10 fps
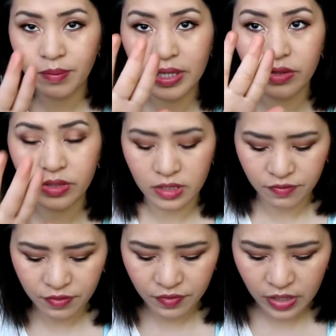I'm going to use a
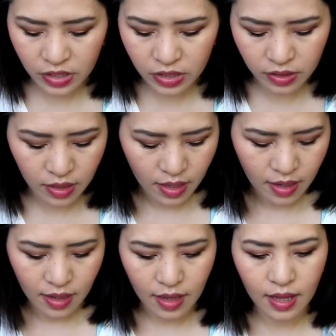different finger
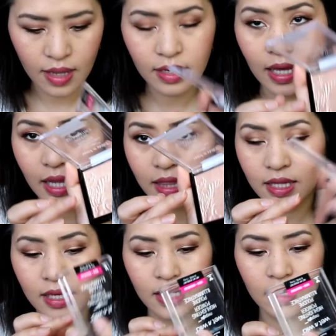and
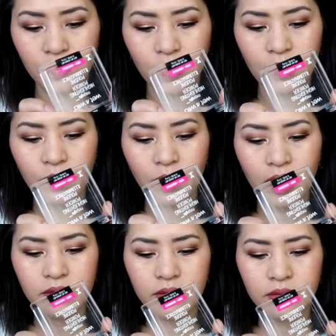get the Wet n
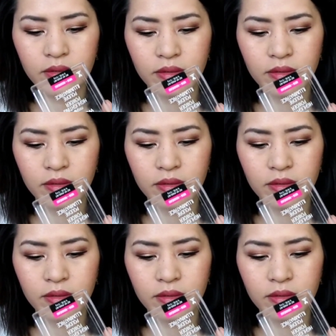Wild.